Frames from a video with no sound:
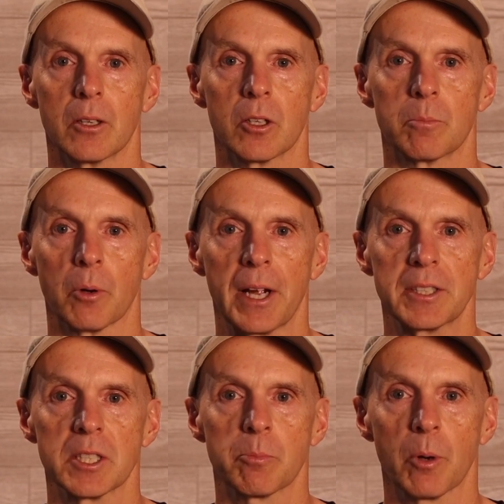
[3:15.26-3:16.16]
Could
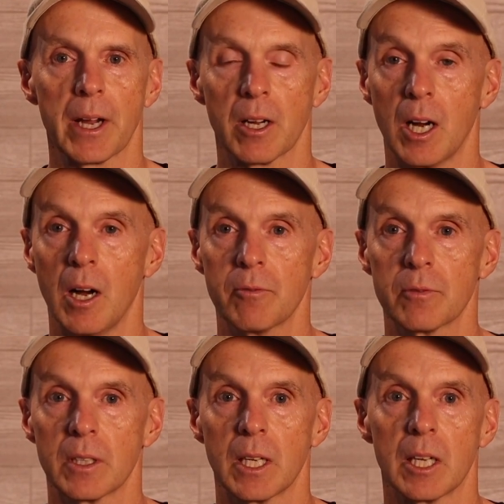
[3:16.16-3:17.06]
branches break off
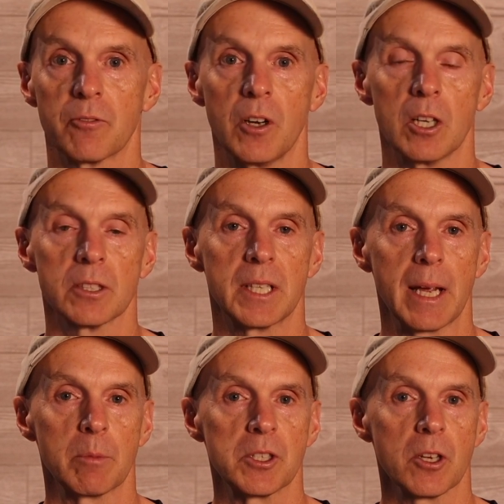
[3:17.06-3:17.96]
and fall to
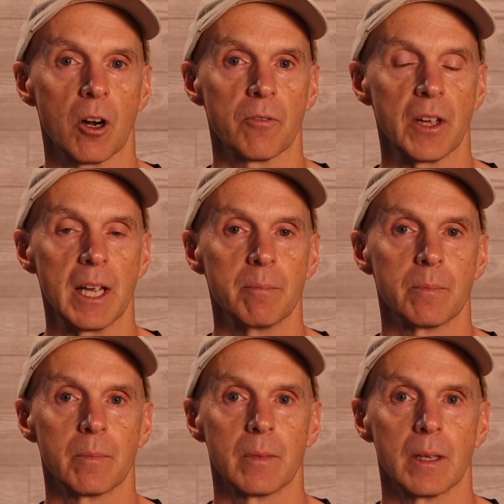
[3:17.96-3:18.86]
damage the RV?
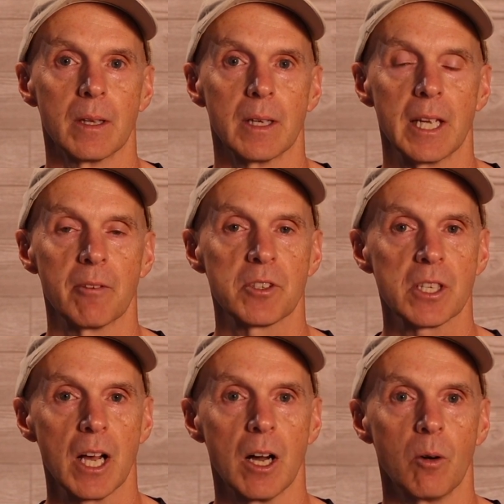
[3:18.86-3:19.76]
If
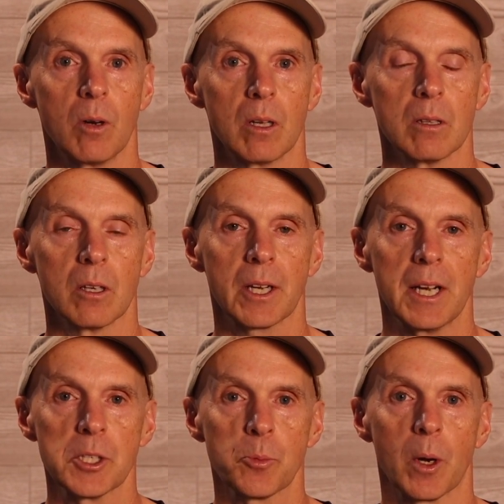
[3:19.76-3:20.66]
so, look
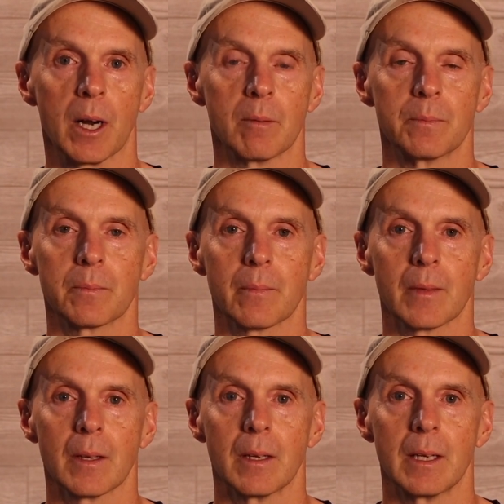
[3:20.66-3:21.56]
elsewhere.
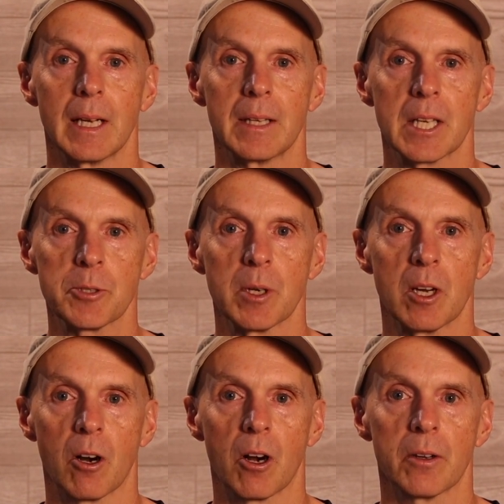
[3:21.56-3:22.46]
In this
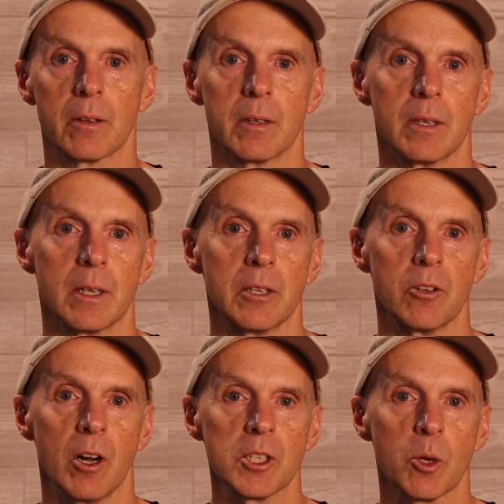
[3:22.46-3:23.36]
regard,
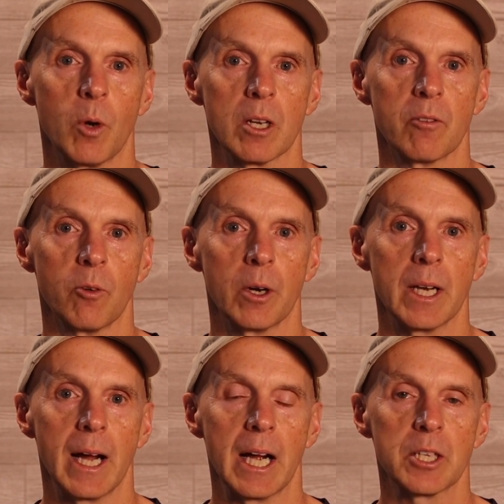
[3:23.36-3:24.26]
you also want to avoid
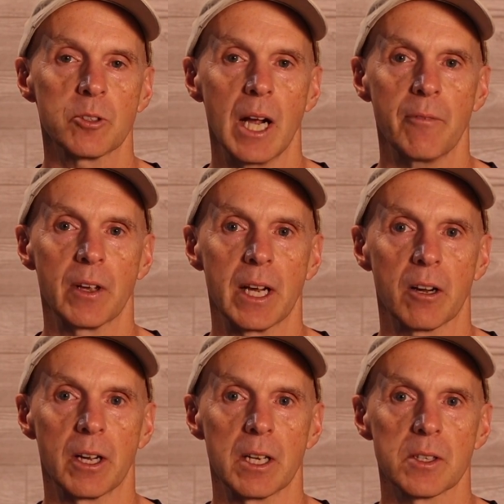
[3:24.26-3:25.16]
high traffic
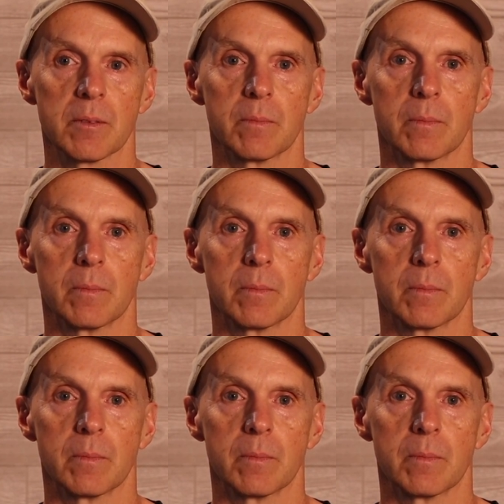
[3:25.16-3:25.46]
areas.